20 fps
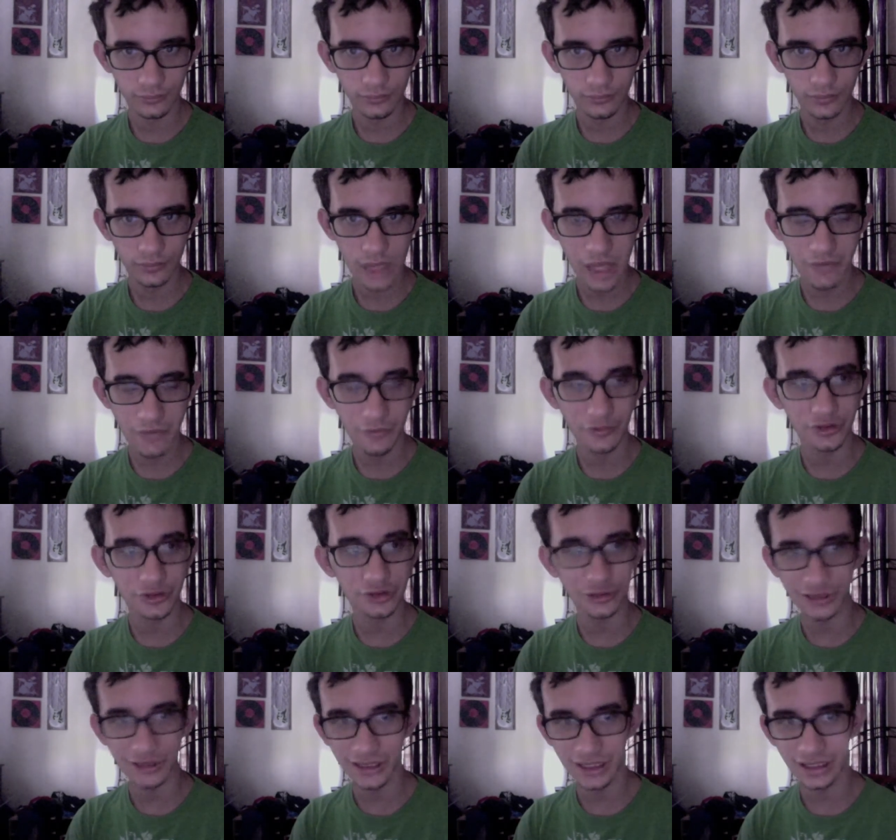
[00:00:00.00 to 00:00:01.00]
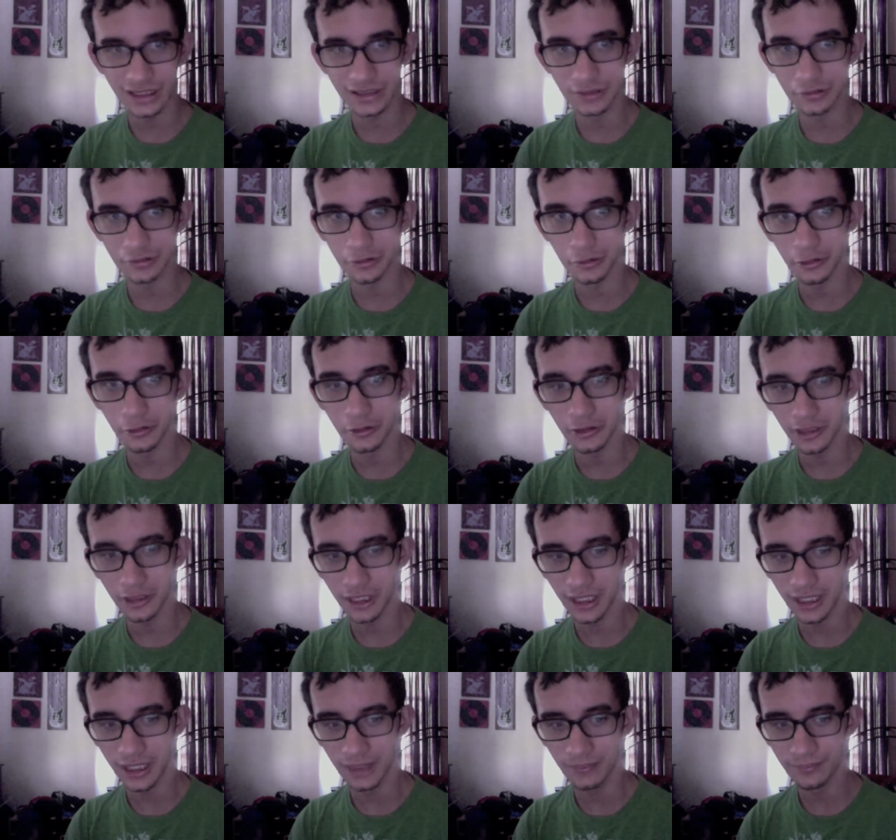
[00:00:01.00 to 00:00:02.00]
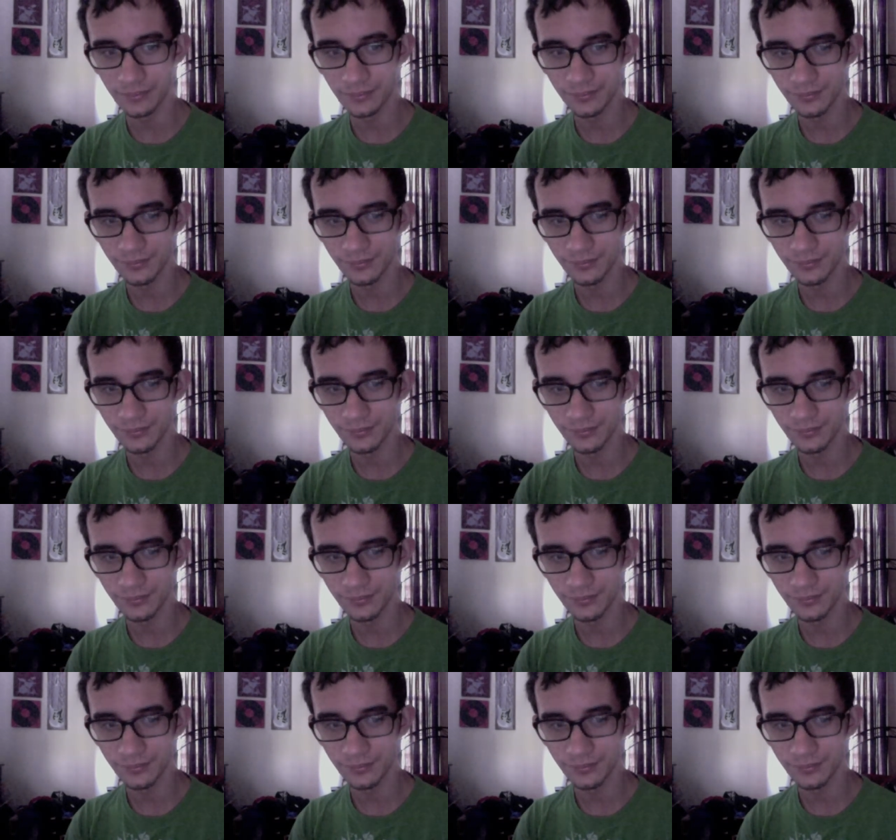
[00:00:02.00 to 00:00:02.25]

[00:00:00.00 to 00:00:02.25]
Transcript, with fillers: Everyone's trying to get the third game